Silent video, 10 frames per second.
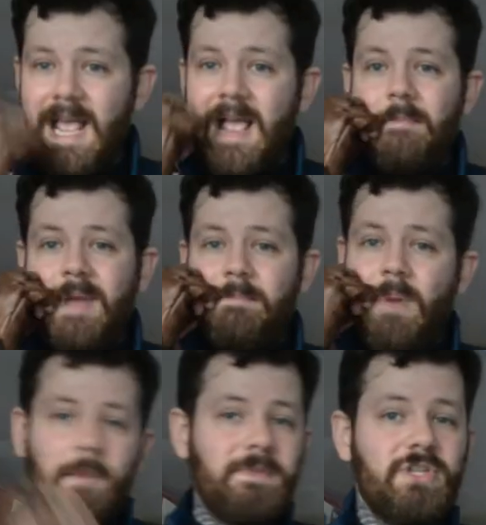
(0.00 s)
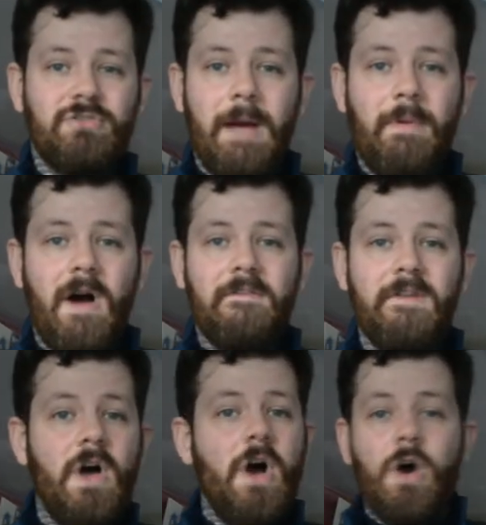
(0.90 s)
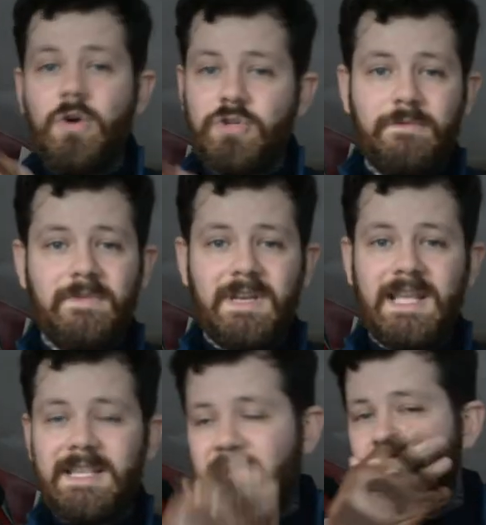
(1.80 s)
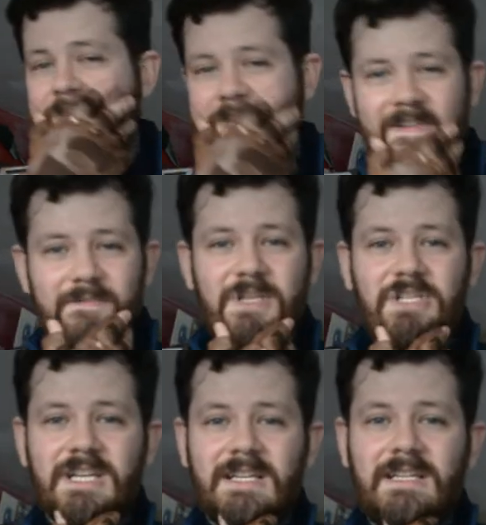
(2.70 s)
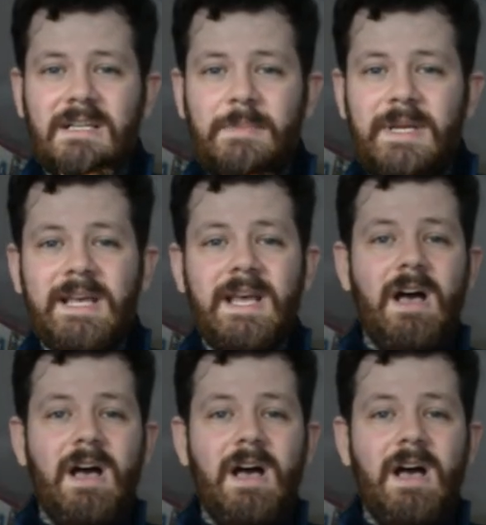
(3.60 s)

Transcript: I may pop the strap off or something like that just to give me chin a little bit